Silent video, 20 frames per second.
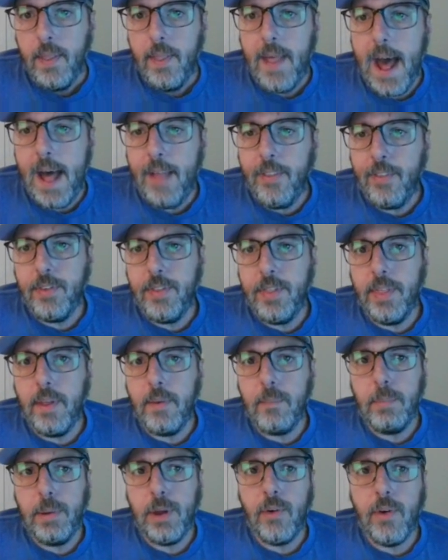that's
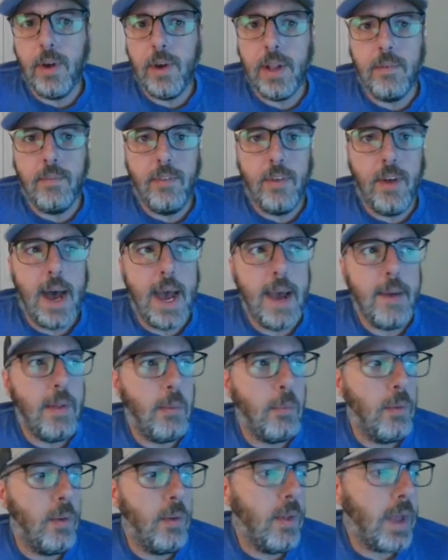the period of time
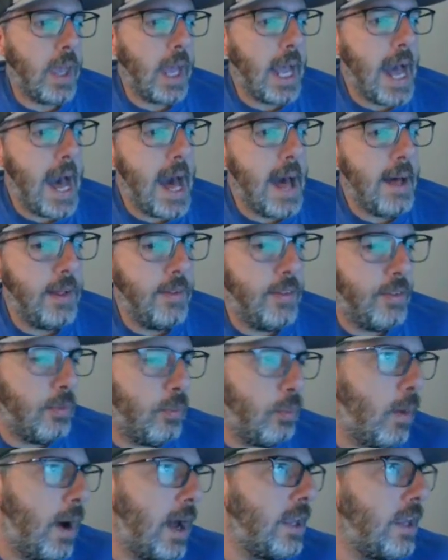that we're looking at. It's
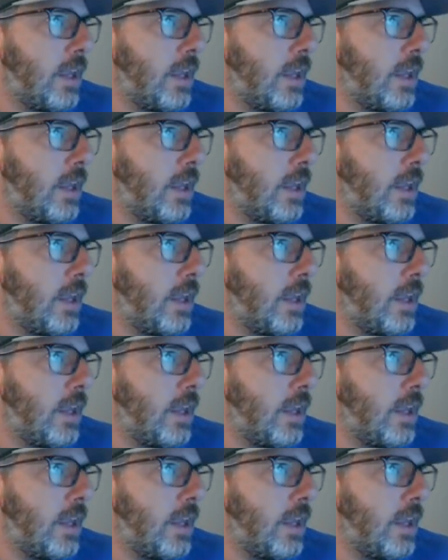1